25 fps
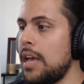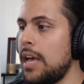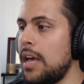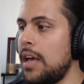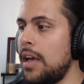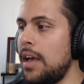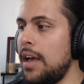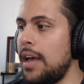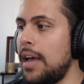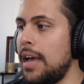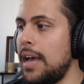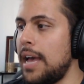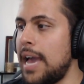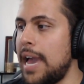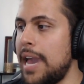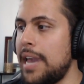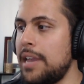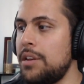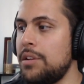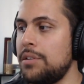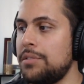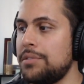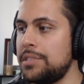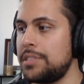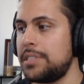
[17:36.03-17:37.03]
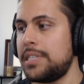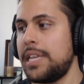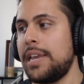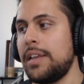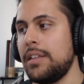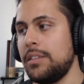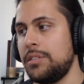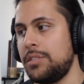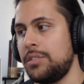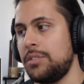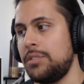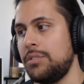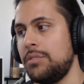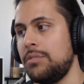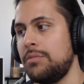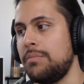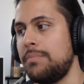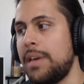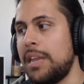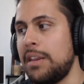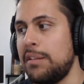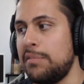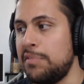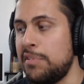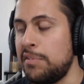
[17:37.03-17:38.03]
Uh, I don't stand to
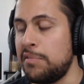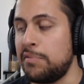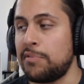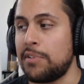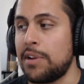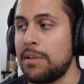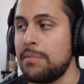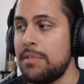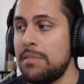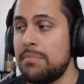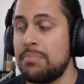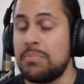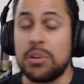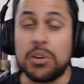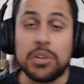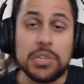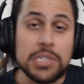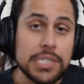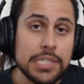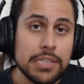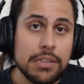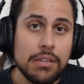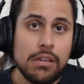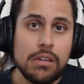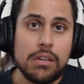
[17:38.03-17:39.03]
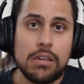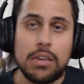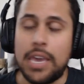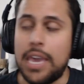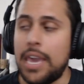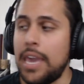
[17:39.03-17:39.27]
benefit from it personally,